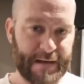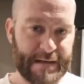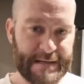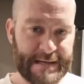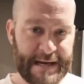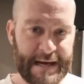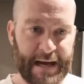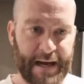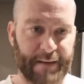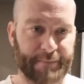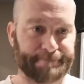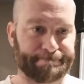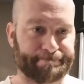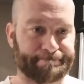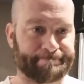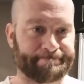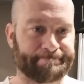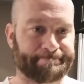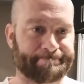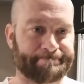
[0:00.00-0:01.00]
Yeah.
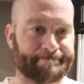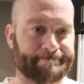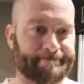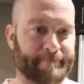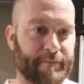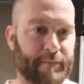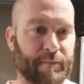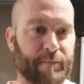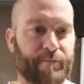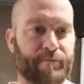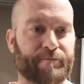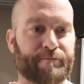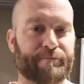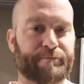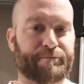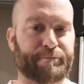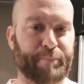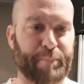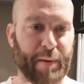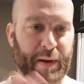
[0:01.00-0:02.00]

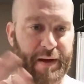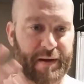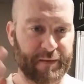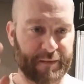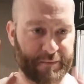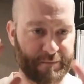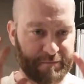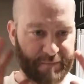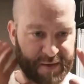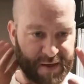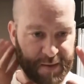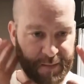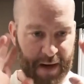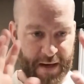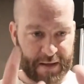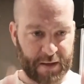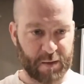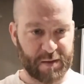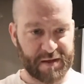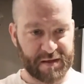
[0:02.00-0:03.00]
But to my
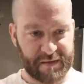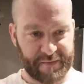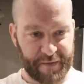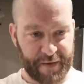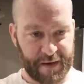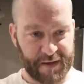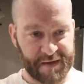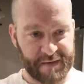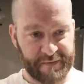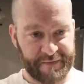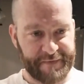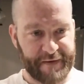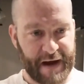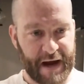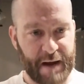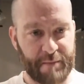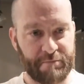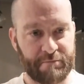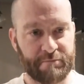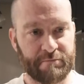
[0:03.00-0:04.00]
closest friends and
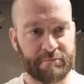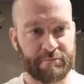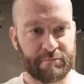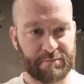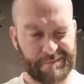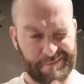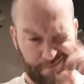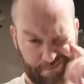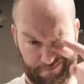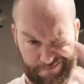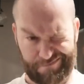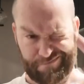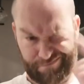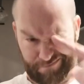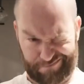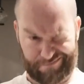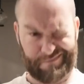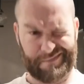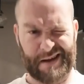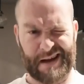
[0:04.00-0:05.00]
fam,
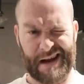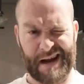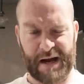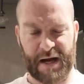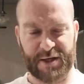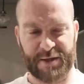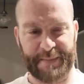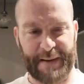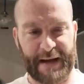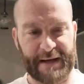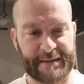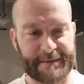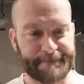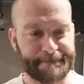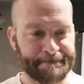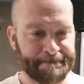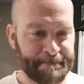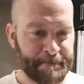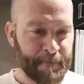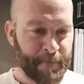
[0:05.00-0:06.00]
I got your backs.
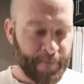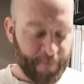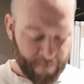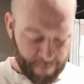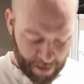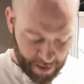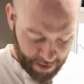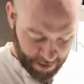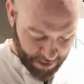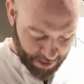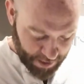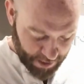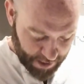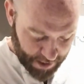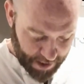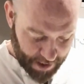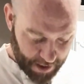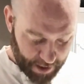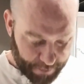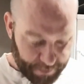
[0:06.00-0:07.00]

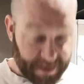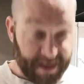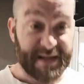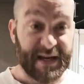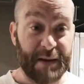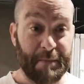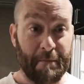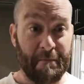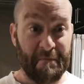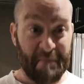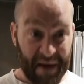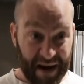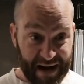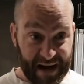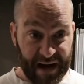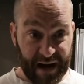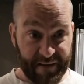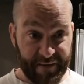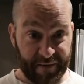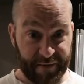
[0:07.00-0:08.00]
Because I
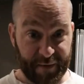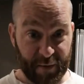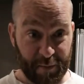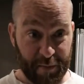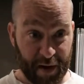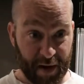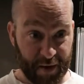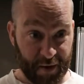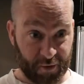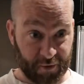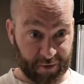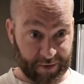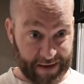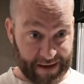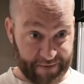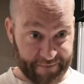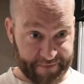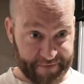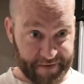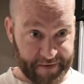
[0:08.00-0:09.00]
might have a few bottles
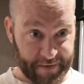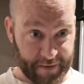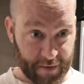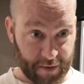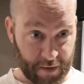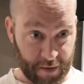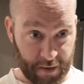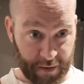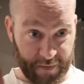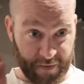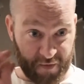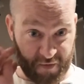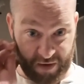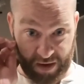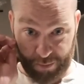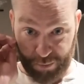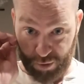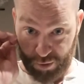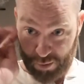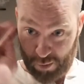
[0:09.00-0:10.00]
left on the
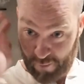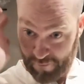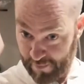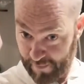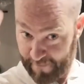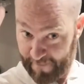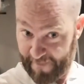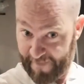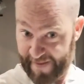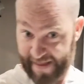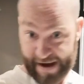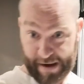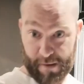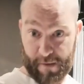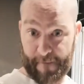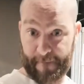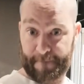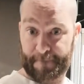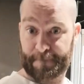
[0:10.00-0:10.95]
table over there.